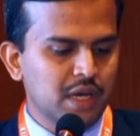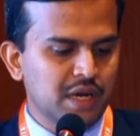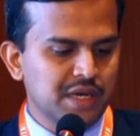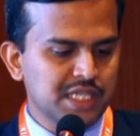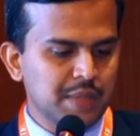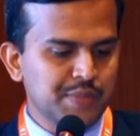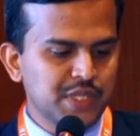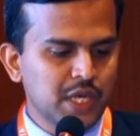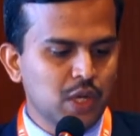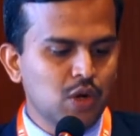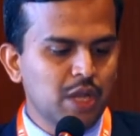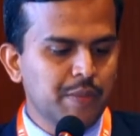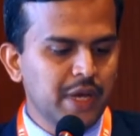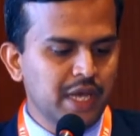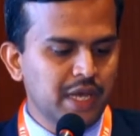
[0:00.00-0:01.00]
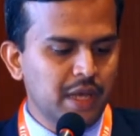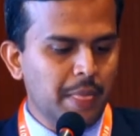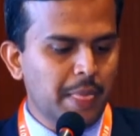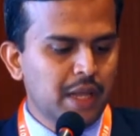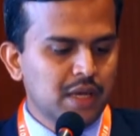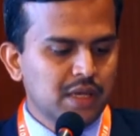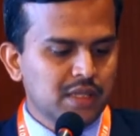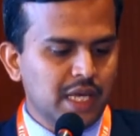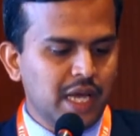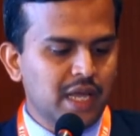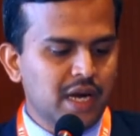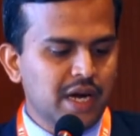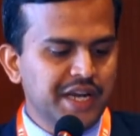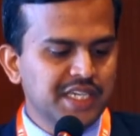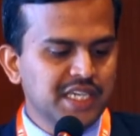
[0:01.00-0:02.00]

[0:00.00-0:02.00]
And subsequently, by thyroid,